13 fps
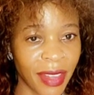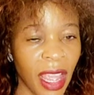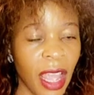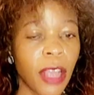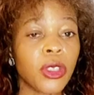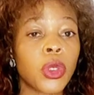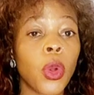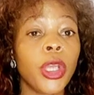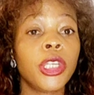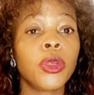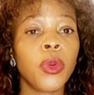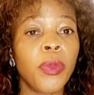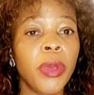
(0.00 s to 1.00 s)
So
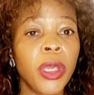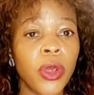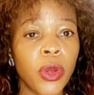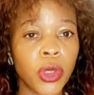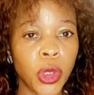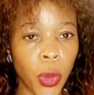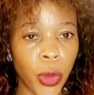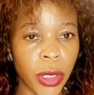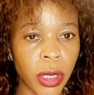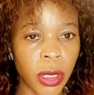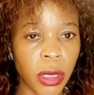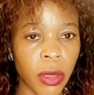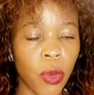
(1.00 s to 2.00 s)
it will be your
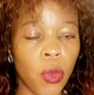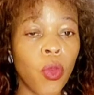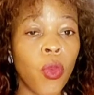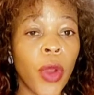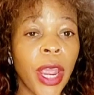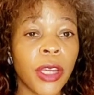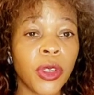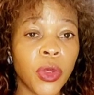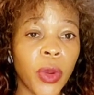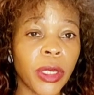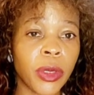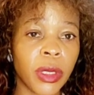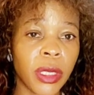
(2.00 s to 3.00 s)
choice. Where do you
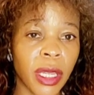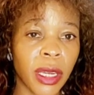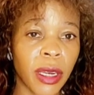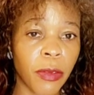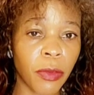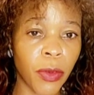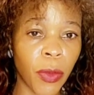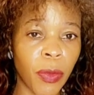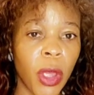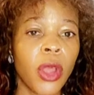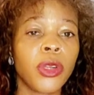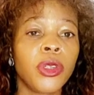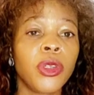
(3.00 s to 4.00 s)
want to study from?
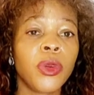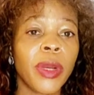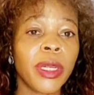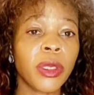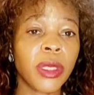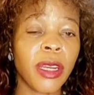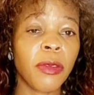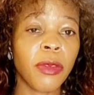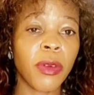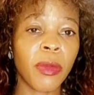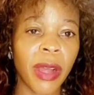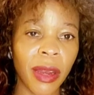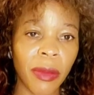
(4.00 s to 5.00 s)
Do you want to study
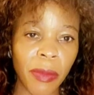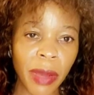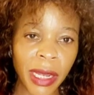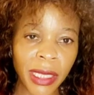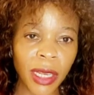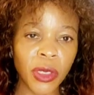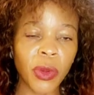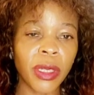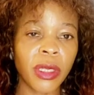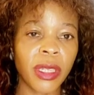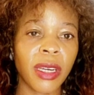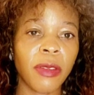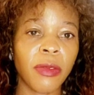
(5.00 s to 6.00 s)
from Alberta? Do you want to
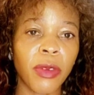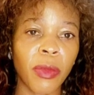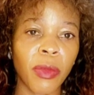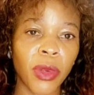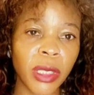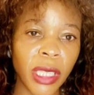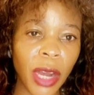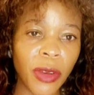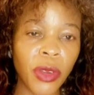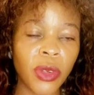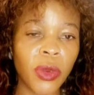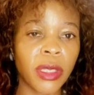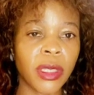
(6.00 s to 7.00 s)
study from Ontario?
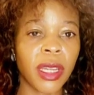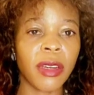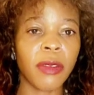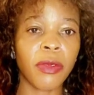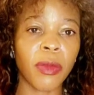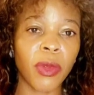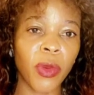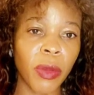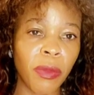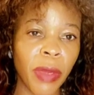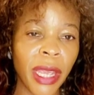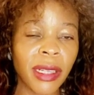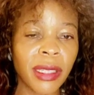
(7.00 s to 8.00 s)
Do you want to study from
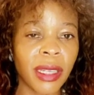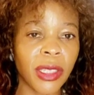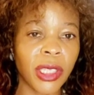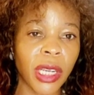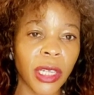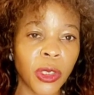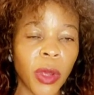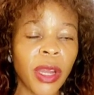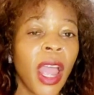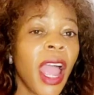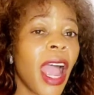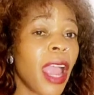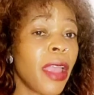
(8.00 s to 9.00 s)
Quebec, Saskatchewan?
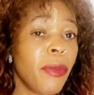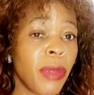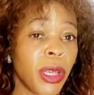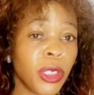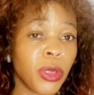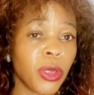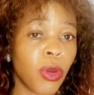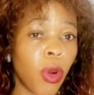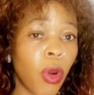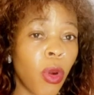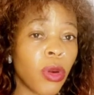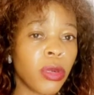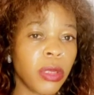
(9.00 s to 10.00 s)
I mentioned
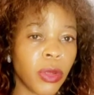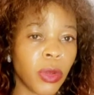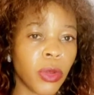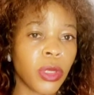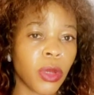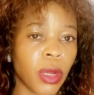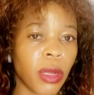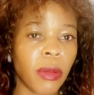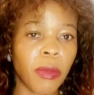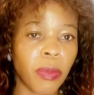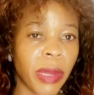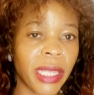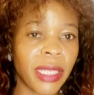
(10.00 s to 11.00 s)
all those
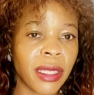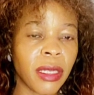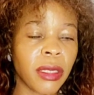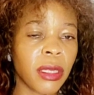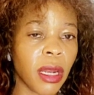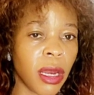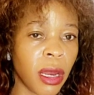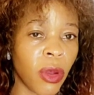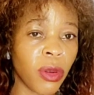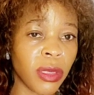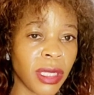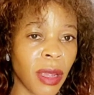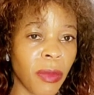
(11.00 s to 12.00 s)
places
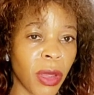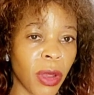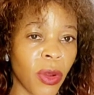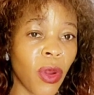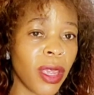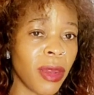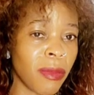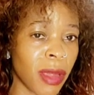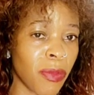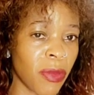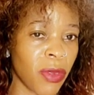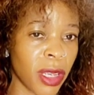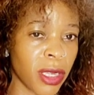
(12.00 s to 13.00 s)
long time ago in my
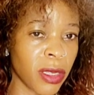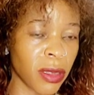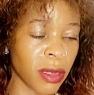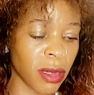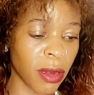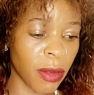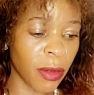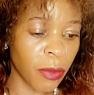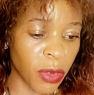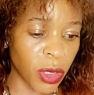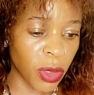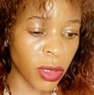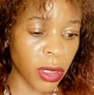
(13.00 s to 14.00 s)
previous
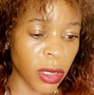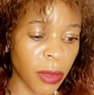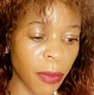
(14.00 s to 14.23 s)
videos.